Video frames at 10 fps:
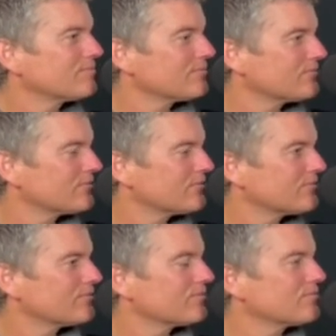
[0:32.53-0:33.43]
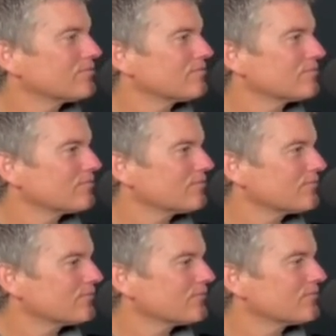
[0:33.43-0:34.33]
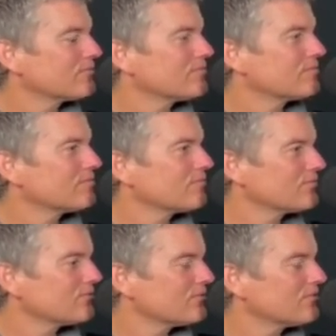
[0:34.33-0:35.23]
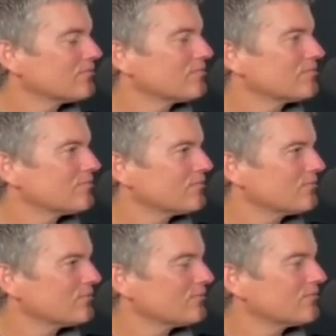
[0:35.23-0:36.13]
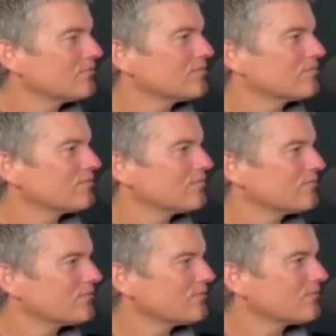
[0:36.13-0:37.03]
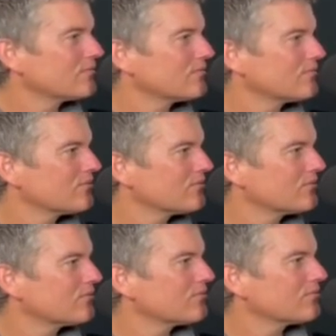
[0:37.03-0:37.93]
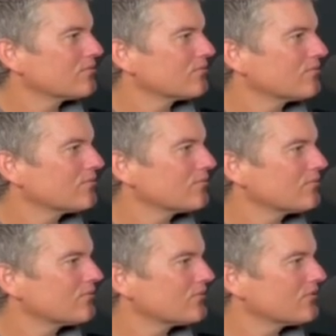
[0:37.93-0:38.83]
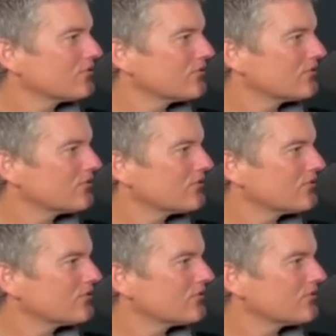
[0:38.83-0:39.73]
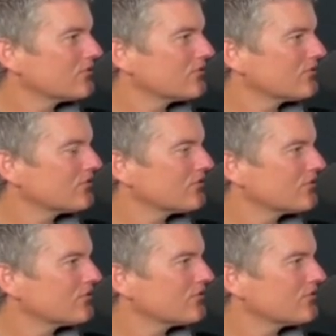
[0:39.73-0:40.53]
No words are spoken by the person on screen.